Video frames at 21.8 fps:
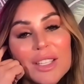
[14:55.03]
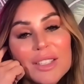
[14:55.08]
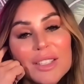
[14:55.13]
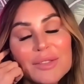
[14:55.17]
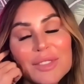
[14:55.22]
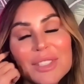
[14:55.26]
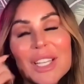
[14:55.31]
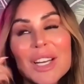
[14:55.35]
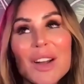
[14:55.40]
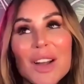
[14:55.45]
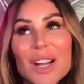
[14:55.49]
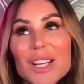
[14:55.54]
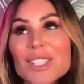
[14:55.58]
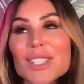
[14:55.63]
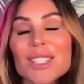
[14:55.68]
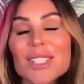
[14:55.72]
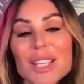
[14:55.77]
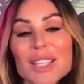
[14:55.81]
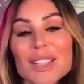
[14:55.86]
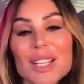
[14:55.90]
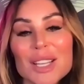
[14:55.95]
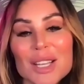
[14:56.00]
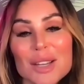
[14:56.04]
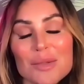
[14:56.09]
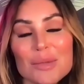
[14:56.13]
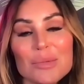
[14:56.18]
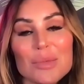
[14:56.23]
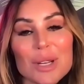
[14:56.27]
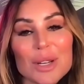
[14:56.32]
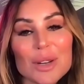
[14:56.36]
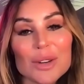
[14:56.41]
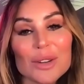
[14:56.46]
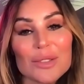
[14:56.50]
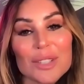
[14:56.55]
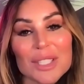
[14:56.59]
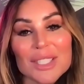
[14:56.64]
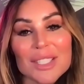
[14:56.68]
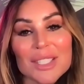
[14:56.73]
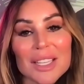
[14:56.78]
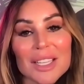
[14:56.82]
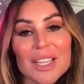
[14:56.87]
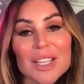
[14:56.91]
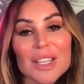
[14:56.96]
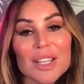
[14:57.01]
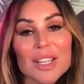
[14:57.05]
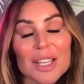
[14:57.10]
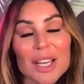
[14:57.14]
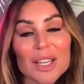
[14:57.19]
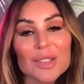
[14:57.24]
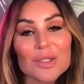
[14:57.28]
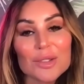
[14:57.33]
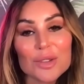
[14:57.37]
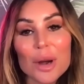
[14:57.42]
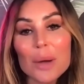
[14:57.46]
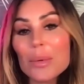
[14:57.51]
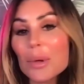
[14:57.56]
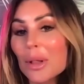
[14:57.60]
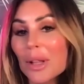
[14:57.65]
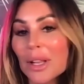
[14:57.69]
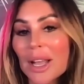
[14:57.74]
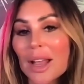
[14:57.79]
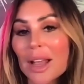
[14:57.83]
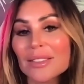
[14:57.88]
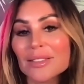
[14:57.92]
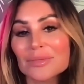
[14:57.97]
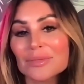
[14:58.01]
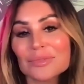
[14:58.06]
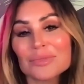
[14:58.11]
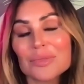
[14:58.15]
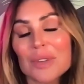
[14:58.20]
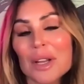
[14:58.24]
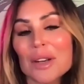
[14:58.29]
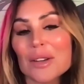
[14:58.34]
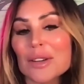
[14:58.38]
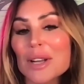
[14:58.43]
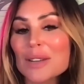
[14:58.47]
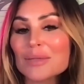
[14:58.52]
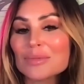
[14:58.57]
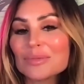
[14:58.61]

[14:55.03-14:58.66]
I just think that he would be nervous that he could get in trouble again. I don't know.